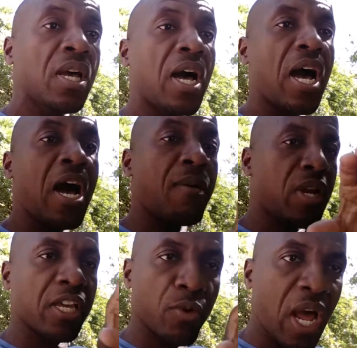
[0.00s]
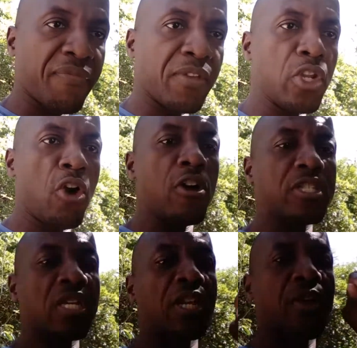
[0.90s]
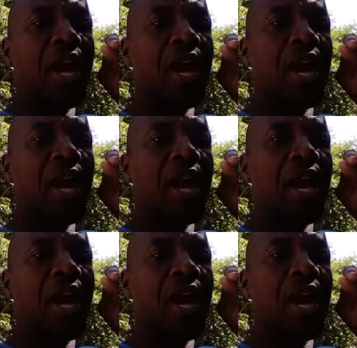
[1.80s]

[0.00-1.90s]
Like you have the dirt, and then you have.